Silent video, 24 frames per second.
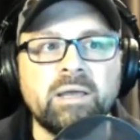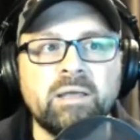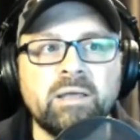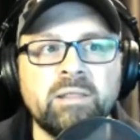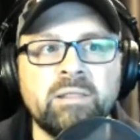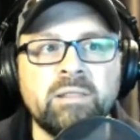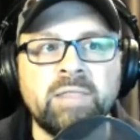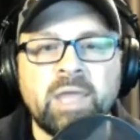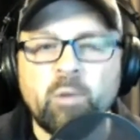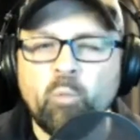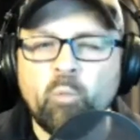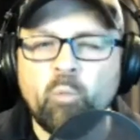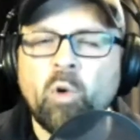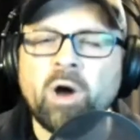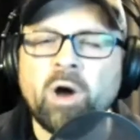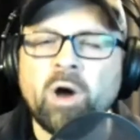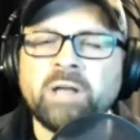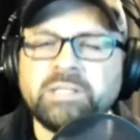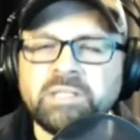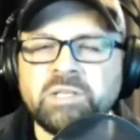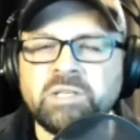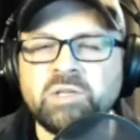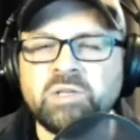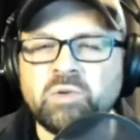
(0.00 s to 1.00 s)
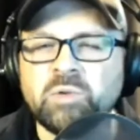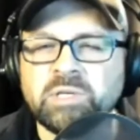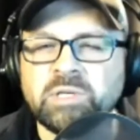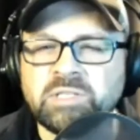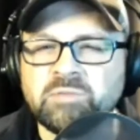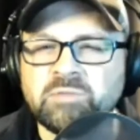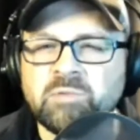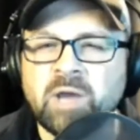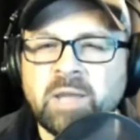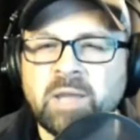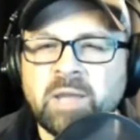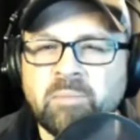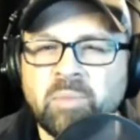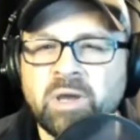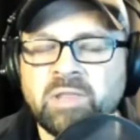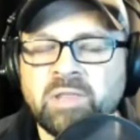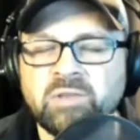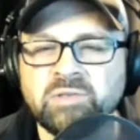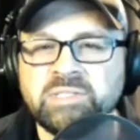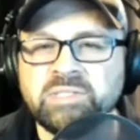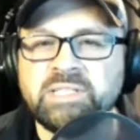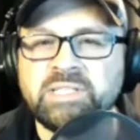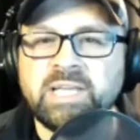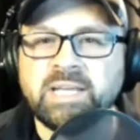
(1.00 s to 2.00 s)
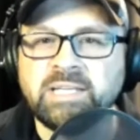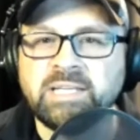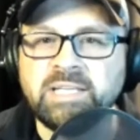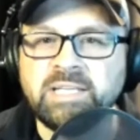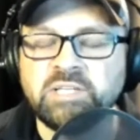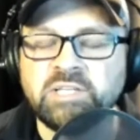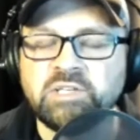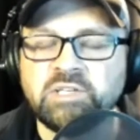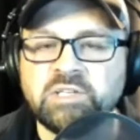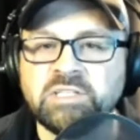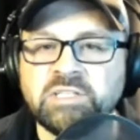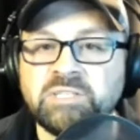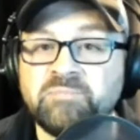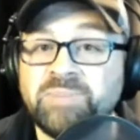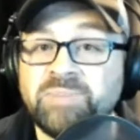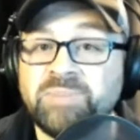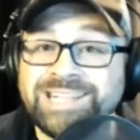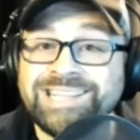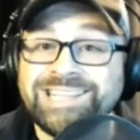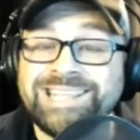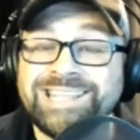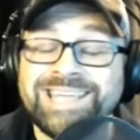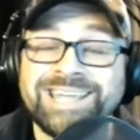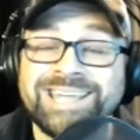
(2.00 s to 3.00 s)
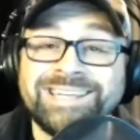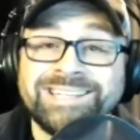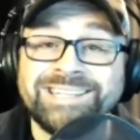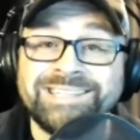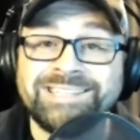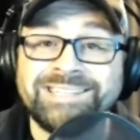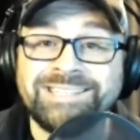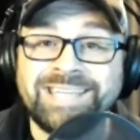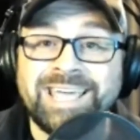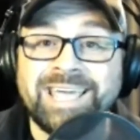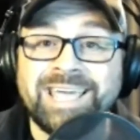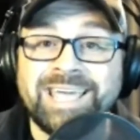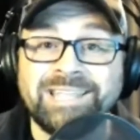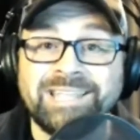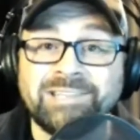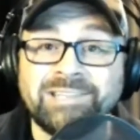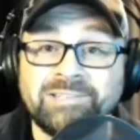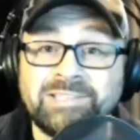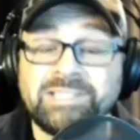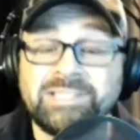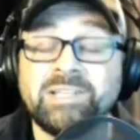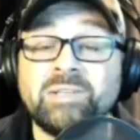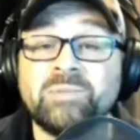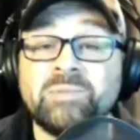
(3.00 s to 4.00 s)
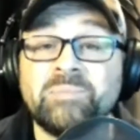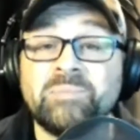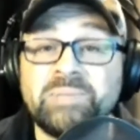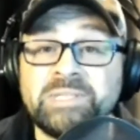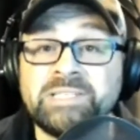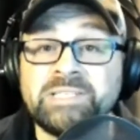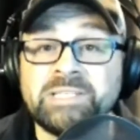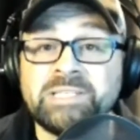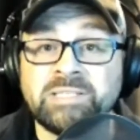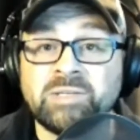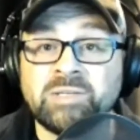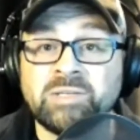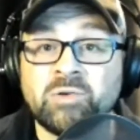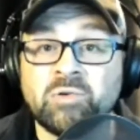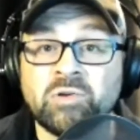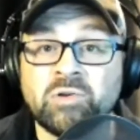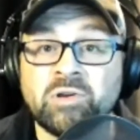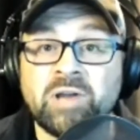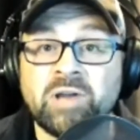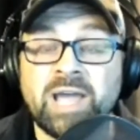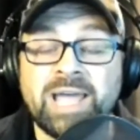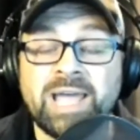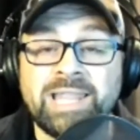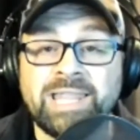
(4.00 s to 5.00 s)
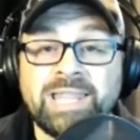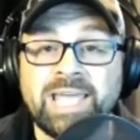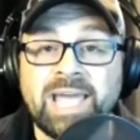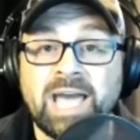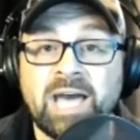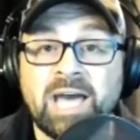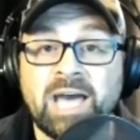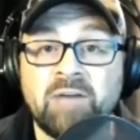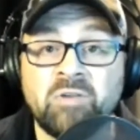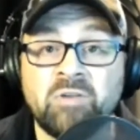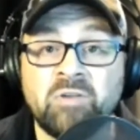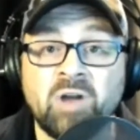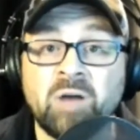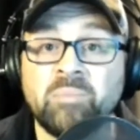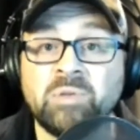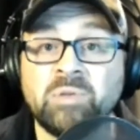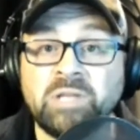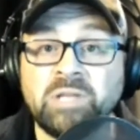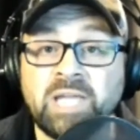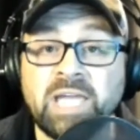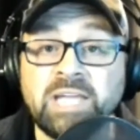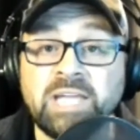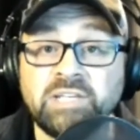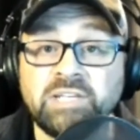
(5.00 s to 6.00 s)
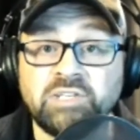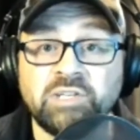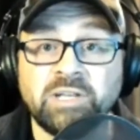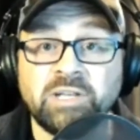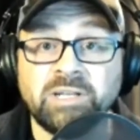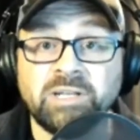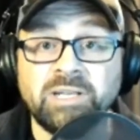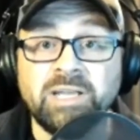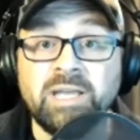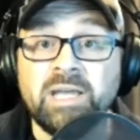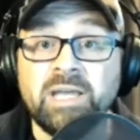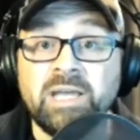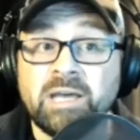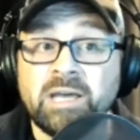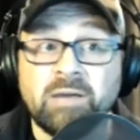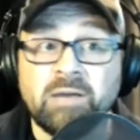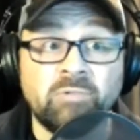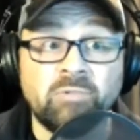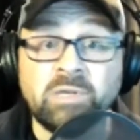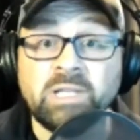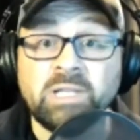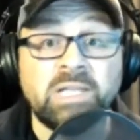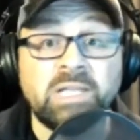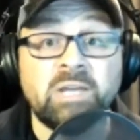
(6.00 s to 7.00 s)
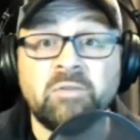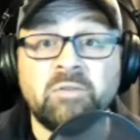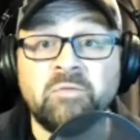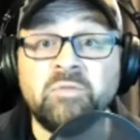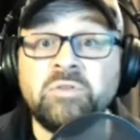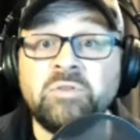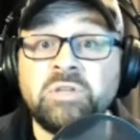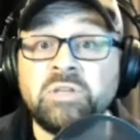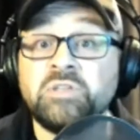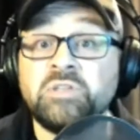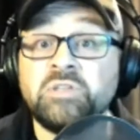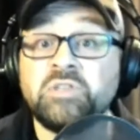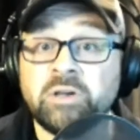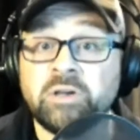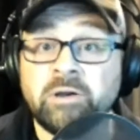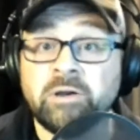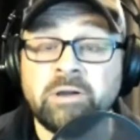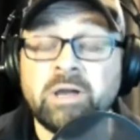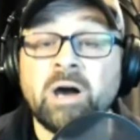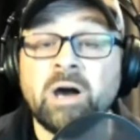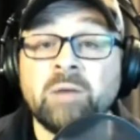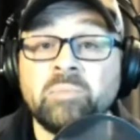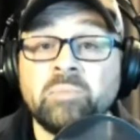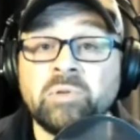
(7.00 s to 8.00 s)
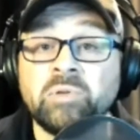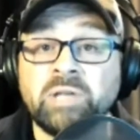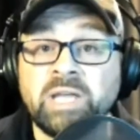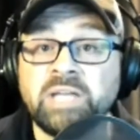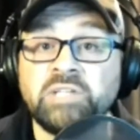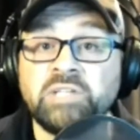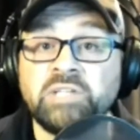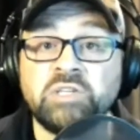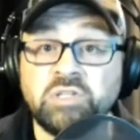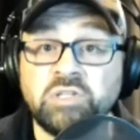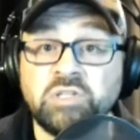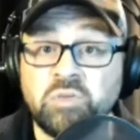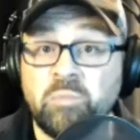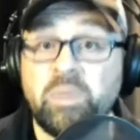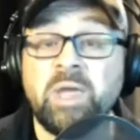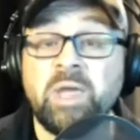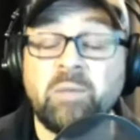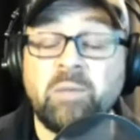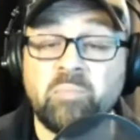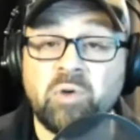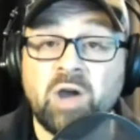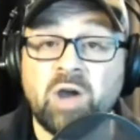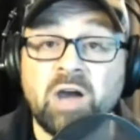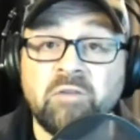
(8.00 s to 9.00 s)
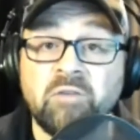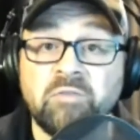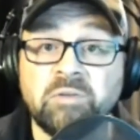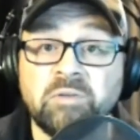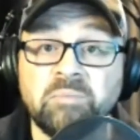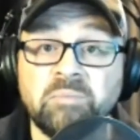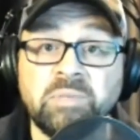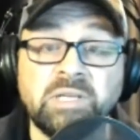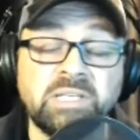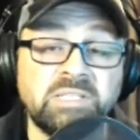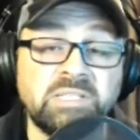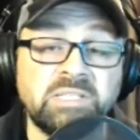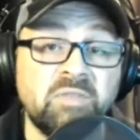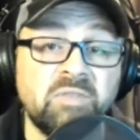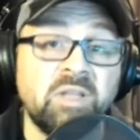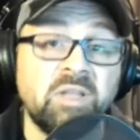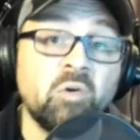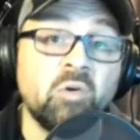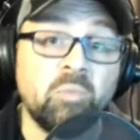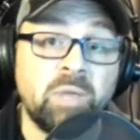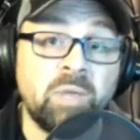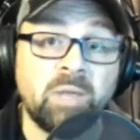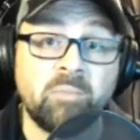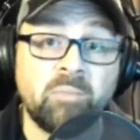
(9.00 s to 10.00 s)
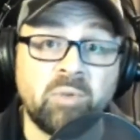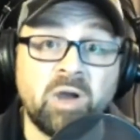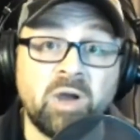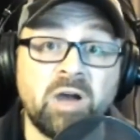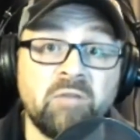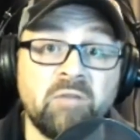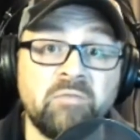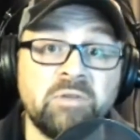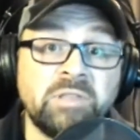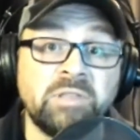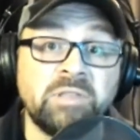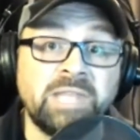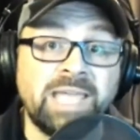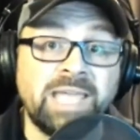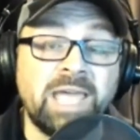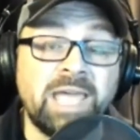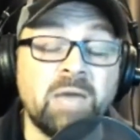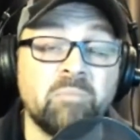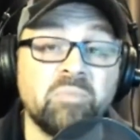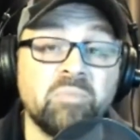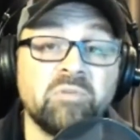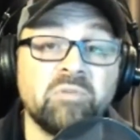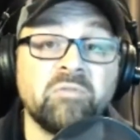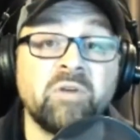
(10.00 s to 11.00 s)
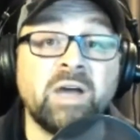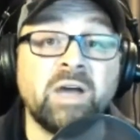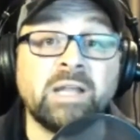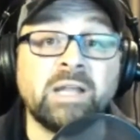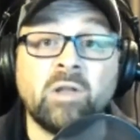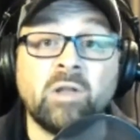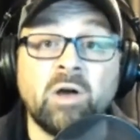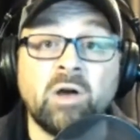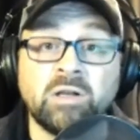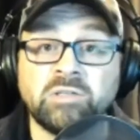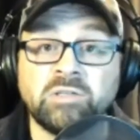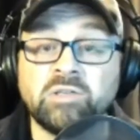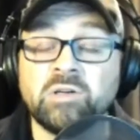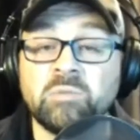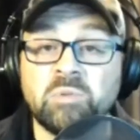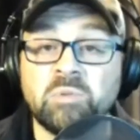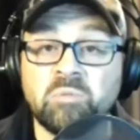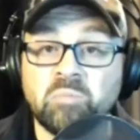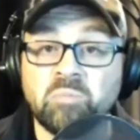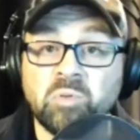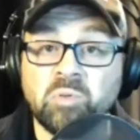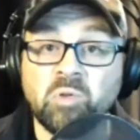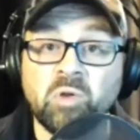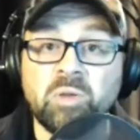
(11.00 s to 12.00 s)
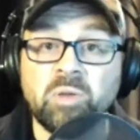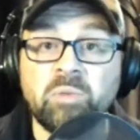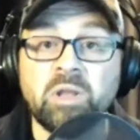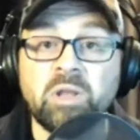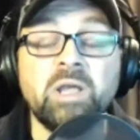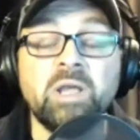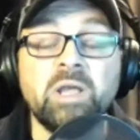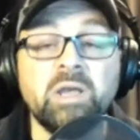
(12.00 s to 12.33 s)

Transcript: they want to do what's right by those technicians. But at the end of the day, they're still a business owner and they have an obligation, really a fiduciary obligation to make profit, because if they don't make profit, they can't provide long-term employment